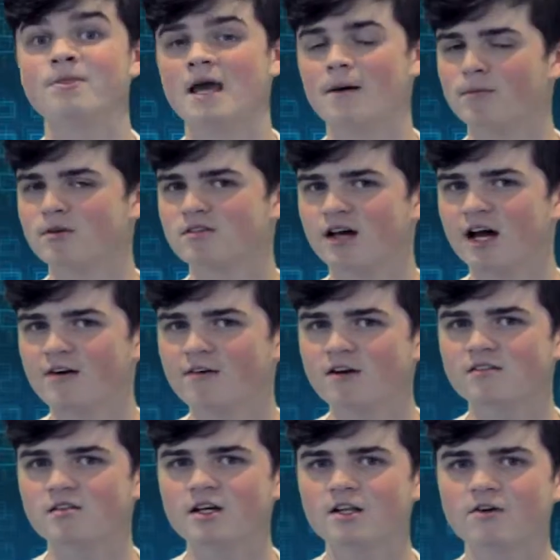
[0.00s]
And with
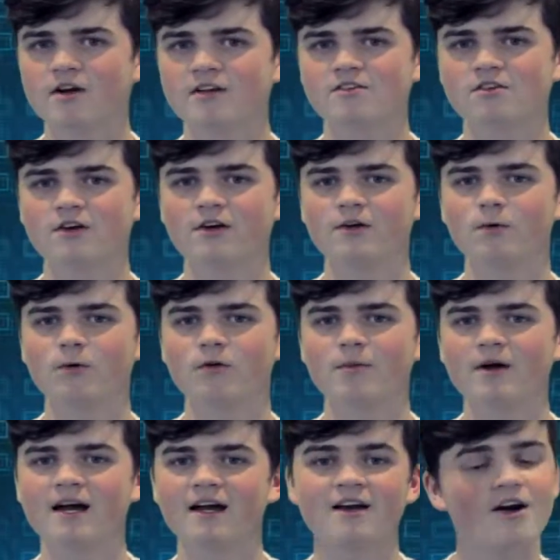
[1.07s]
Tyrod Taylor at starting
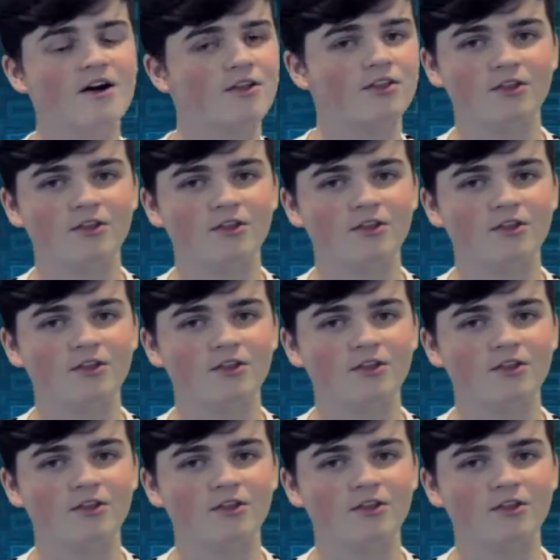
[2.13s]
quarterback,